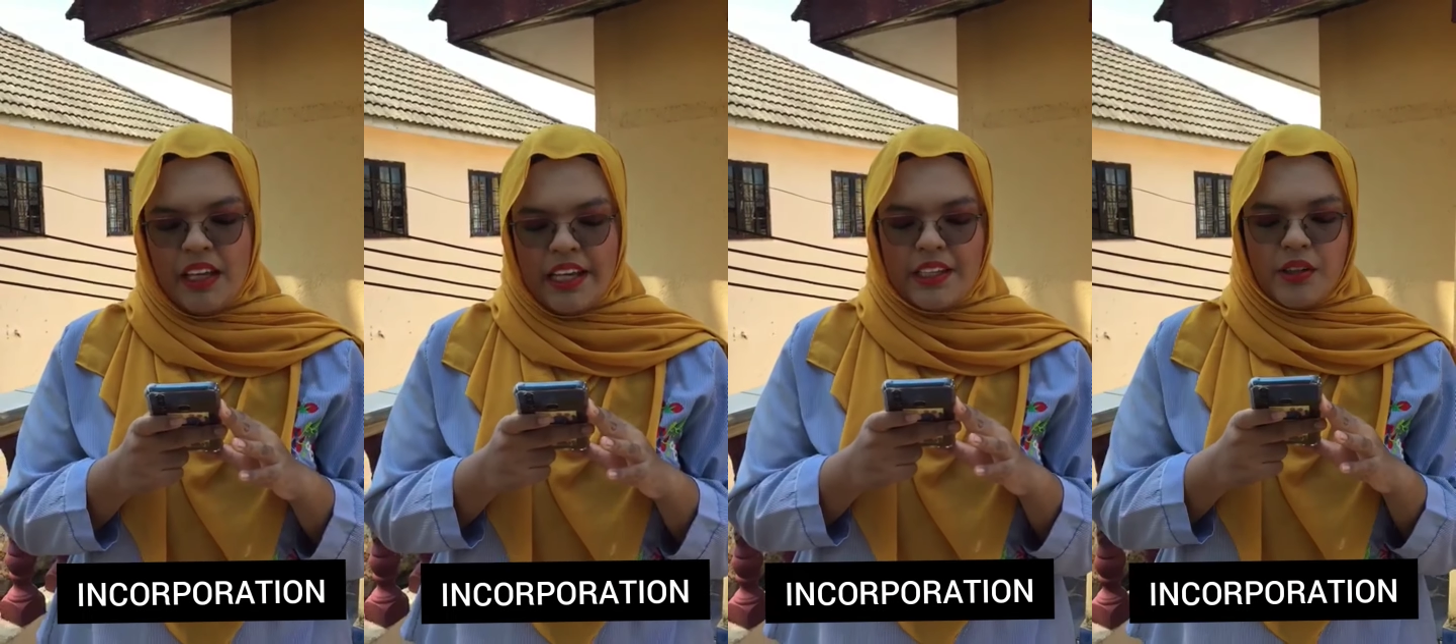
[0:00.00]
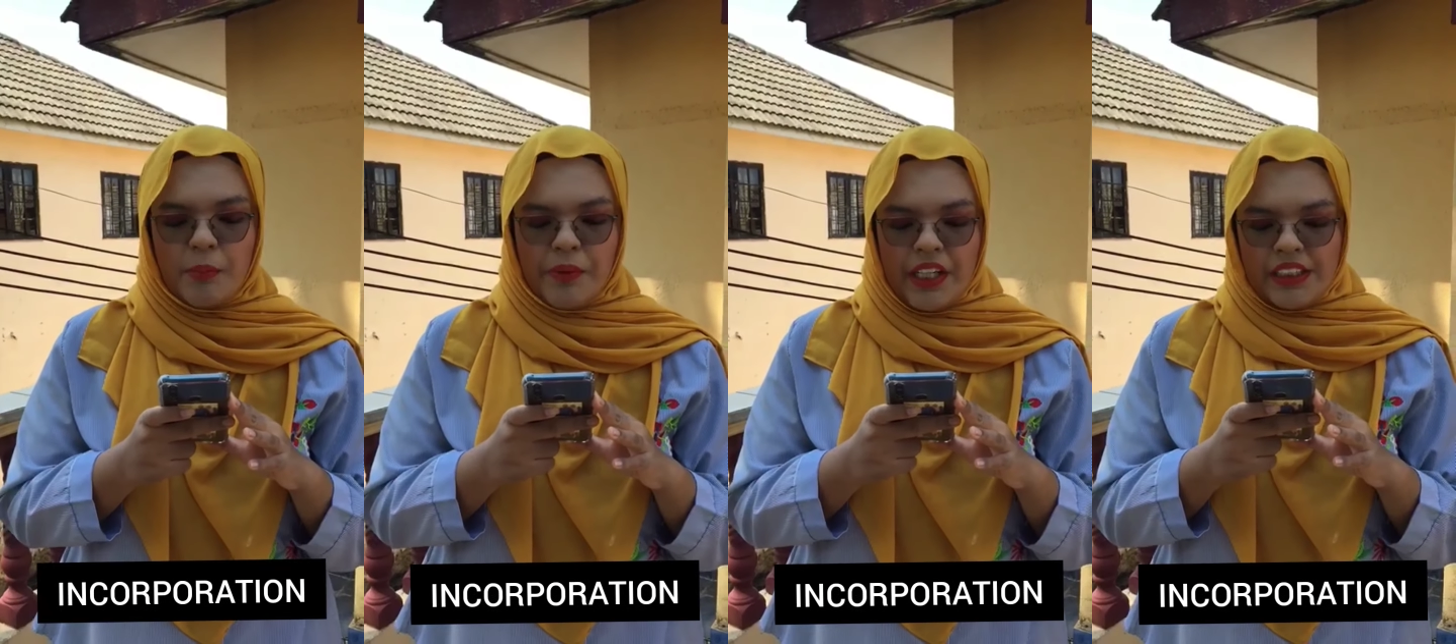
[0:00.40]

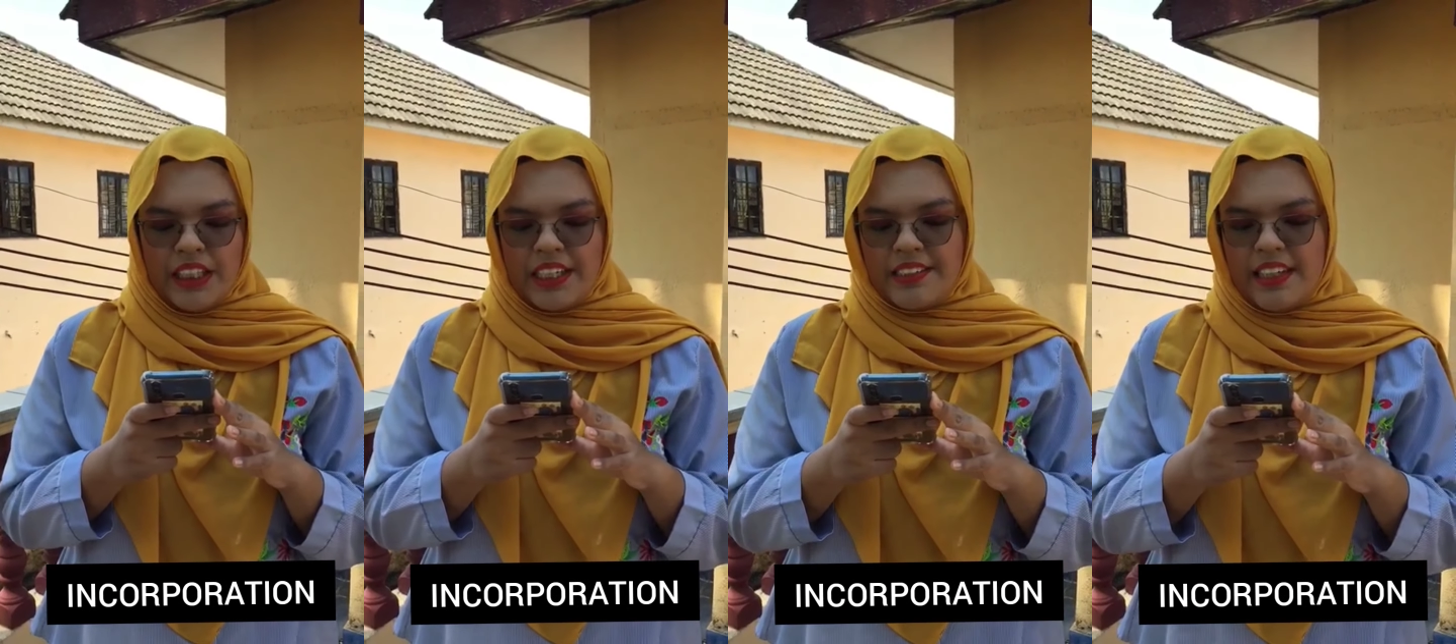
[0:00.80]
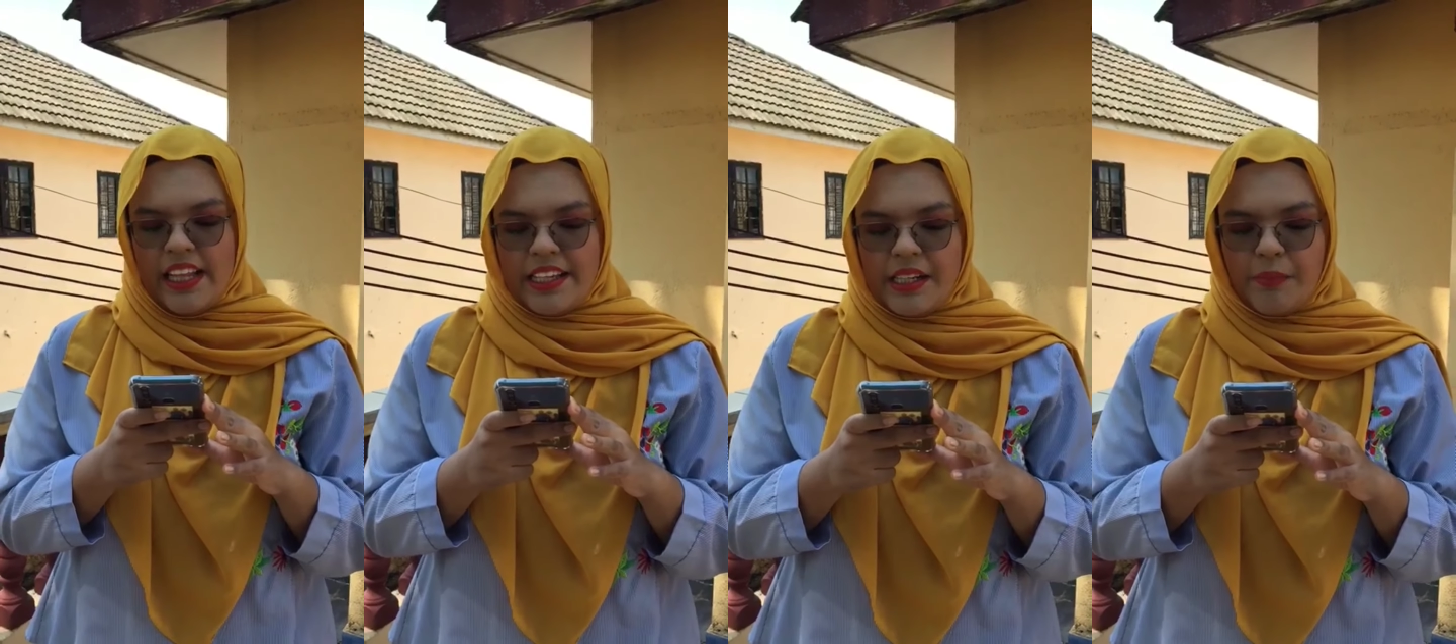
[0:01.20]
Incorporation is the
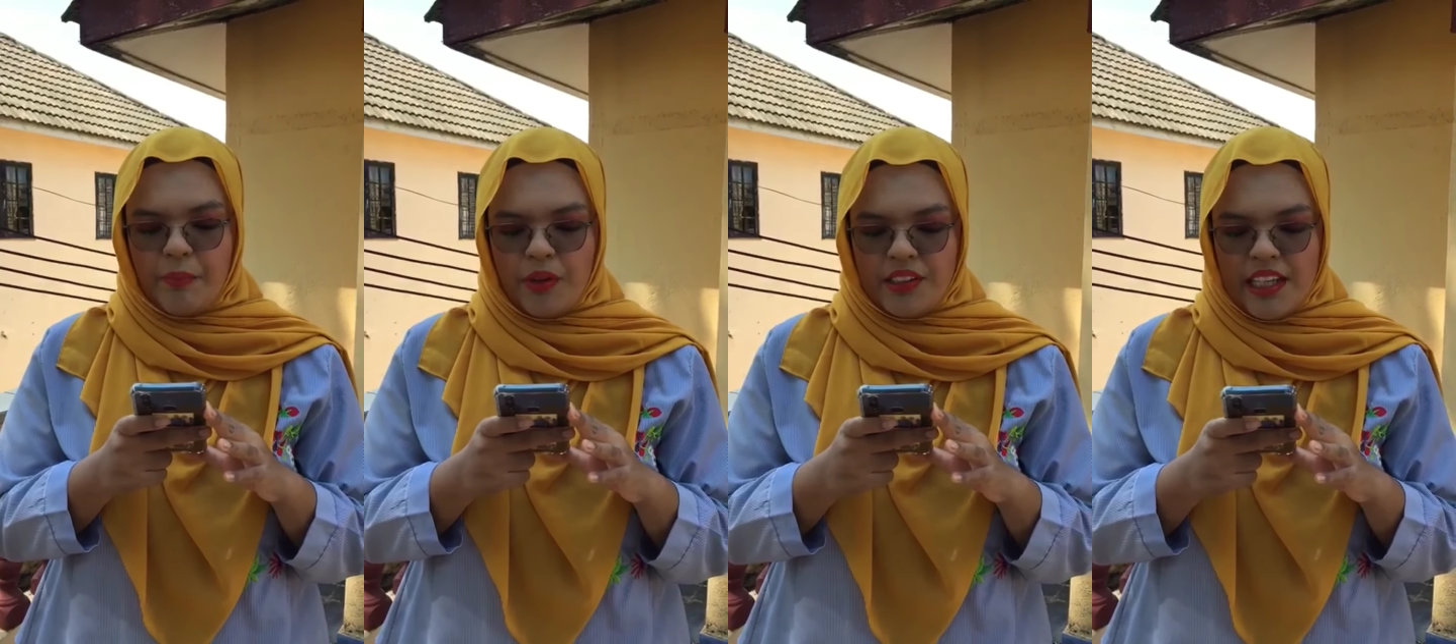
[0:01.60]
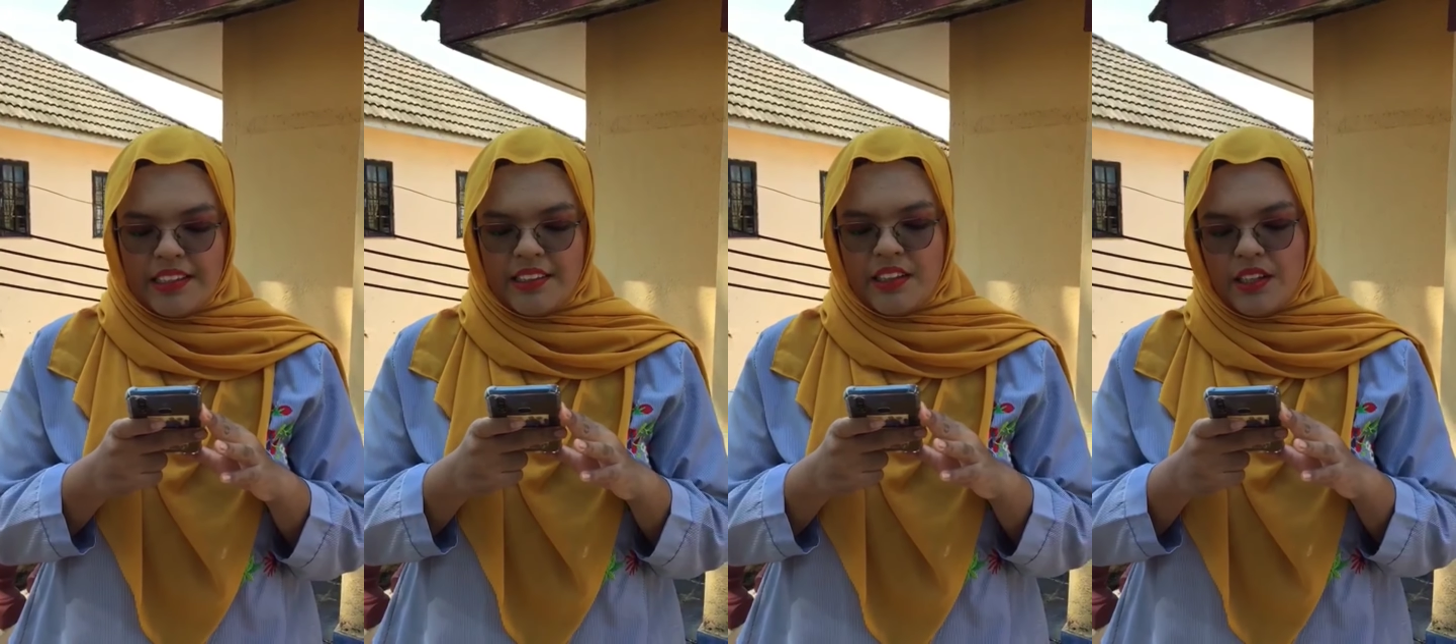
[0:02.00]
legal
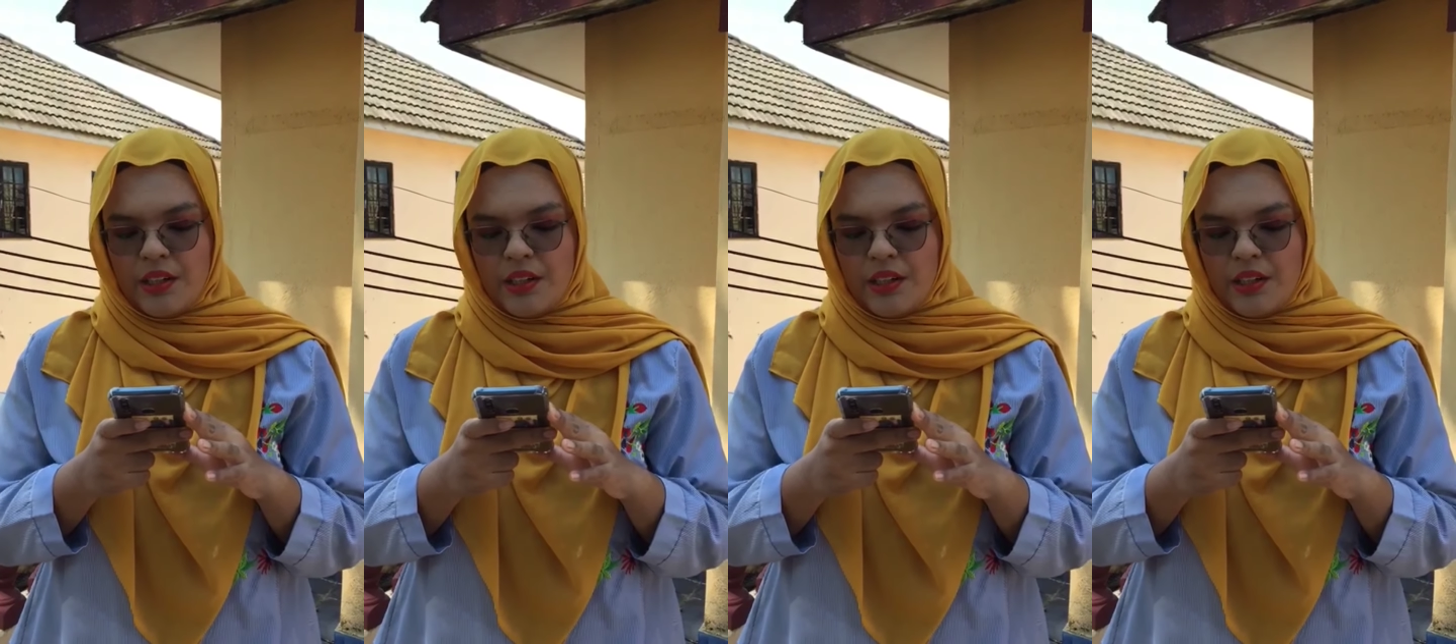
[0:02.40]
process